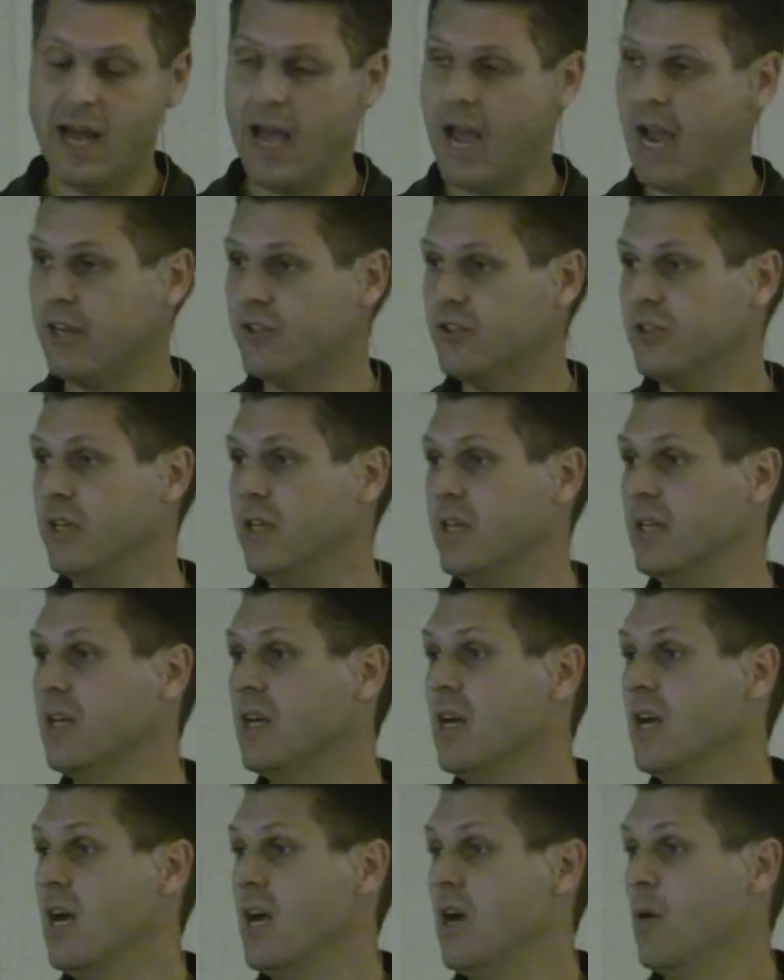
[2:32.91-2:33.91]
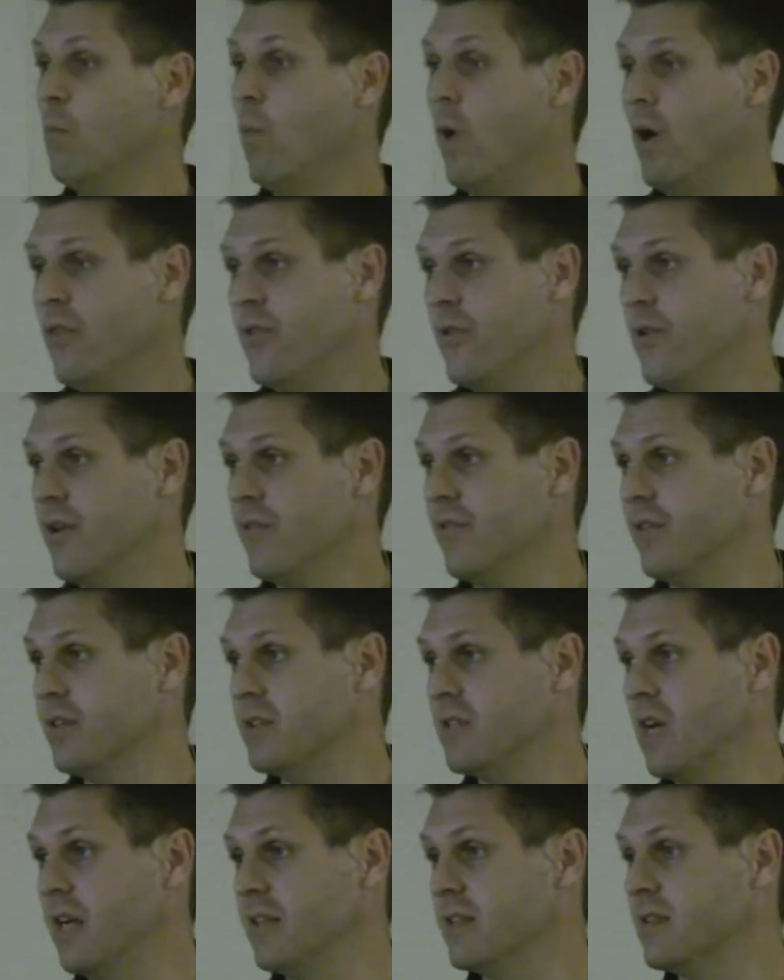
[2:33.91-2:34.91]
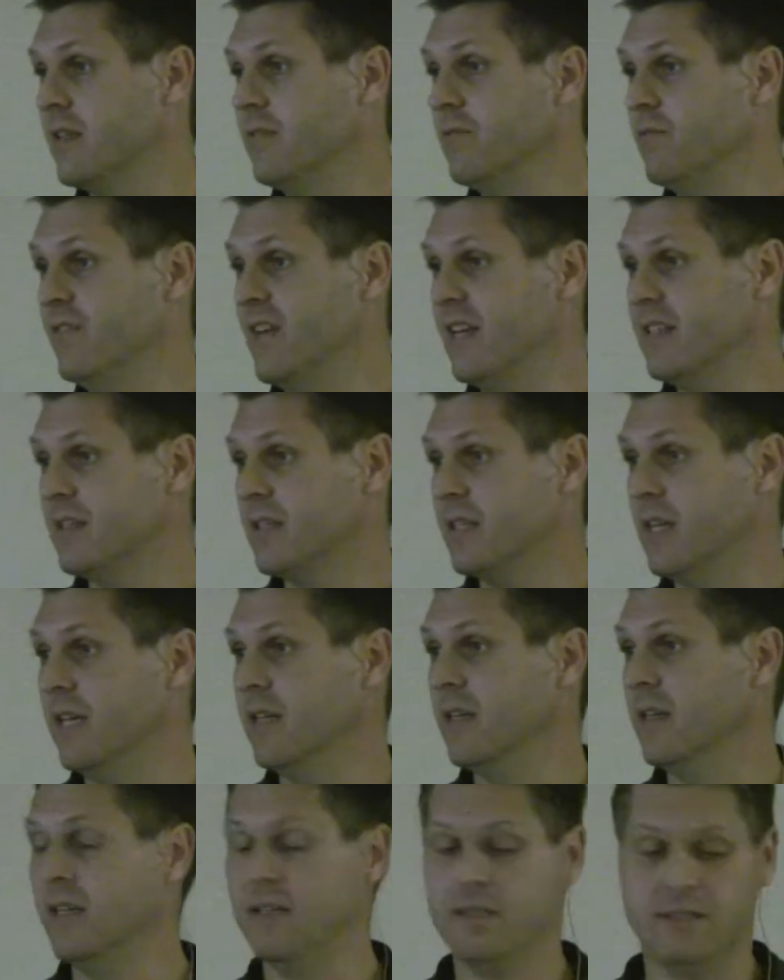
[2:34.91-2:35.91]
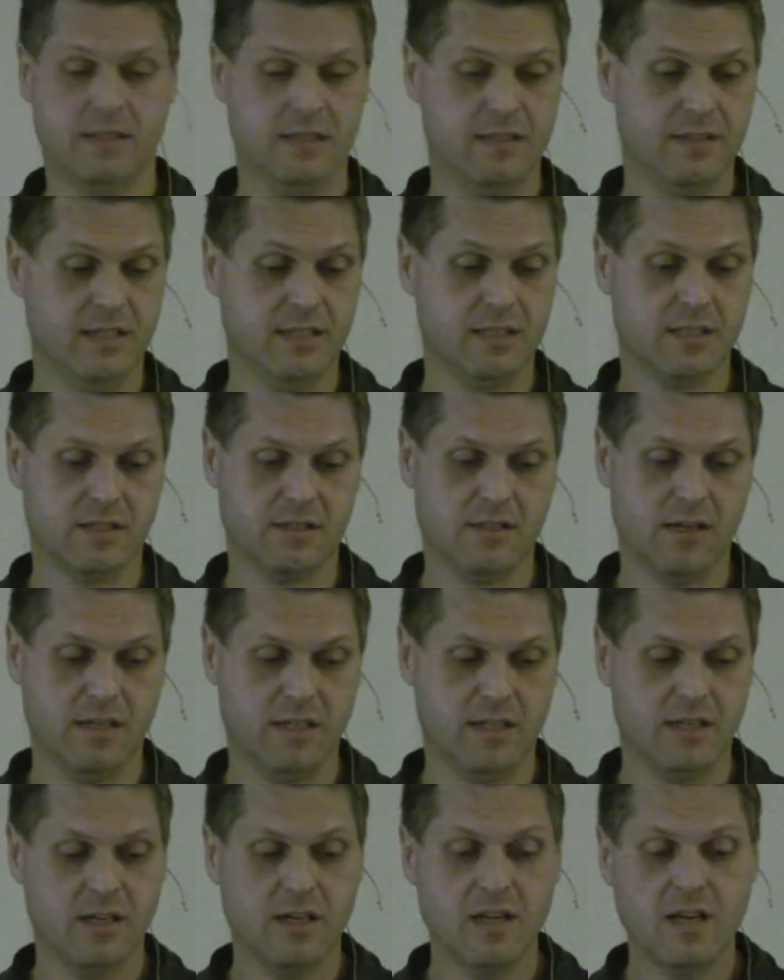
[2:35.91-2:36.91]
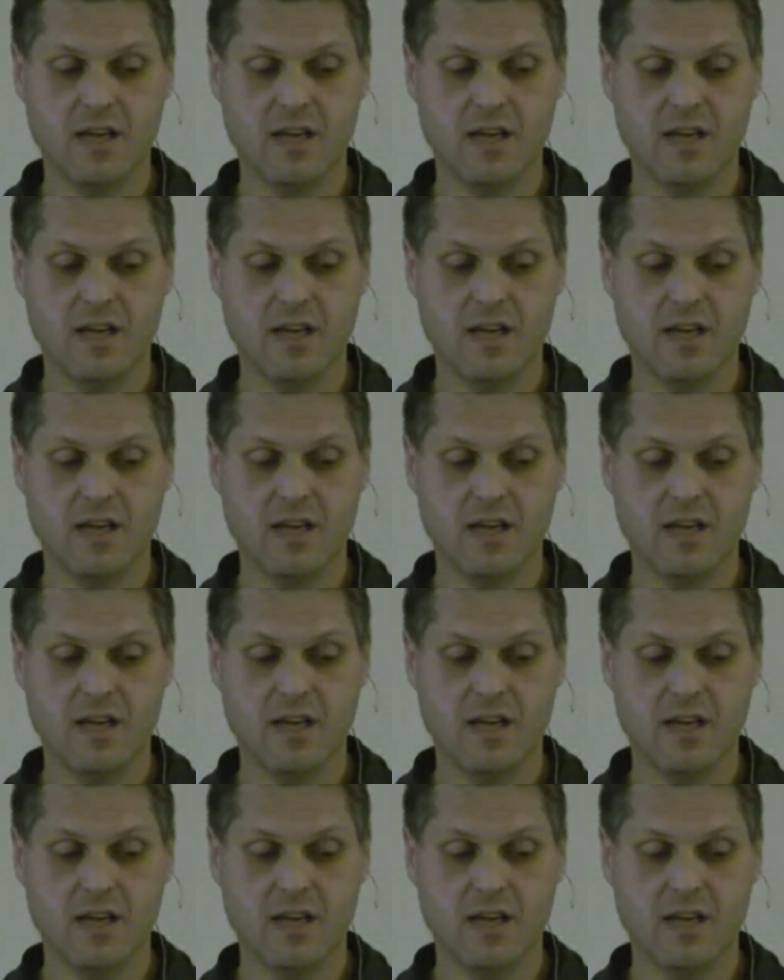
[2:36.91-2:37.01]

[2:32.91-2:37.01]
Actually, 1/3 of the sites that investigated in this study